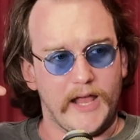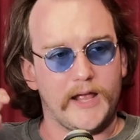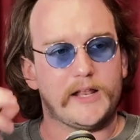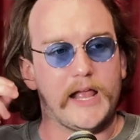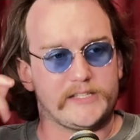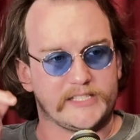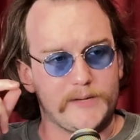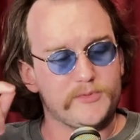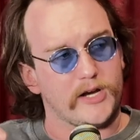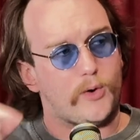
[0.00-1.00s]
It
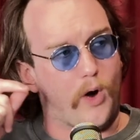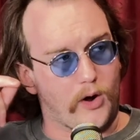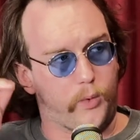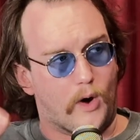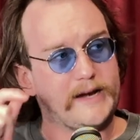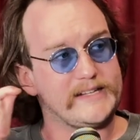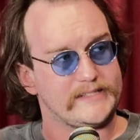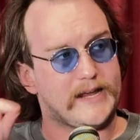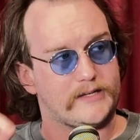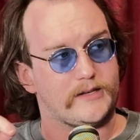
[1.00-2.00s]
seems like quite a
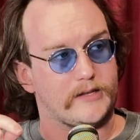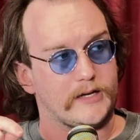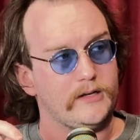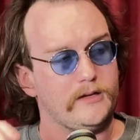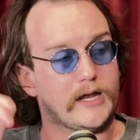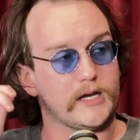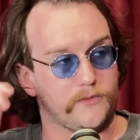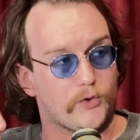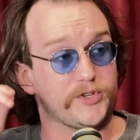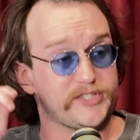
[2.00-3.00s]
standard thing that
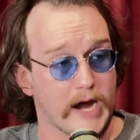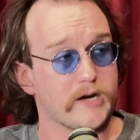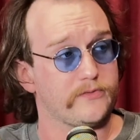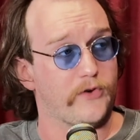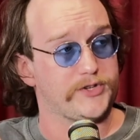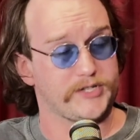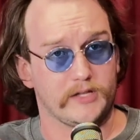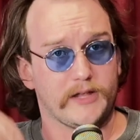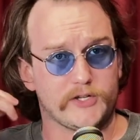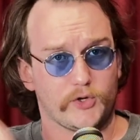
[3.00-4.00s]
if you're sacrificing
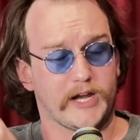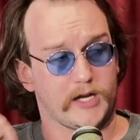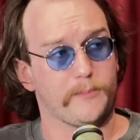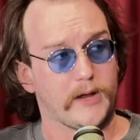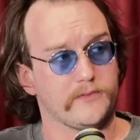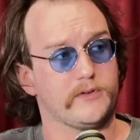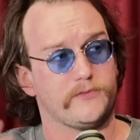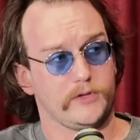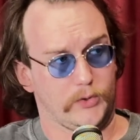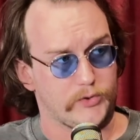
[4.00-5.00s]
a land, you're getting a benefit
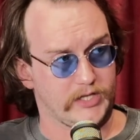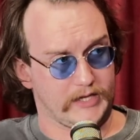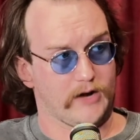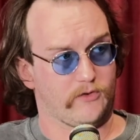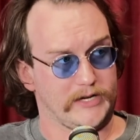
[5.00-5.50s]
for losing that